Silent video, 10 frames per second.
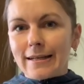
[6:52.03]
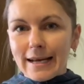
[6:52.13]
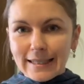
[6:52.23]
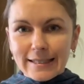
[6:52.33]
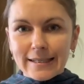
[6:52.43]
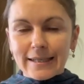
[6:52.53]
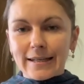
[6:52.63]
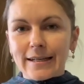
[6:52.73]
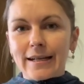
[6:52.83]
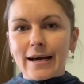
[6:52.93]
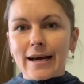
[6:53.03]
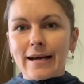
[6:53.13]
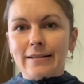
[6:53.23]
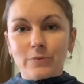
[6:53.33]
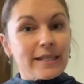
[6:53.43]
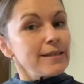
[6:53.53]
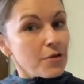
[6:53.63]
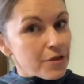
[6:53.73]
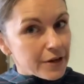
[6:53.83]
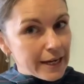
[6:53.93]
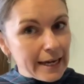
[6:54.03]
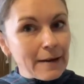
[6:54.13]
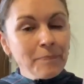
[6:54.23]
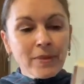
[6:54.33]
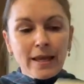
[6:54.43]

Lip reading: 1923,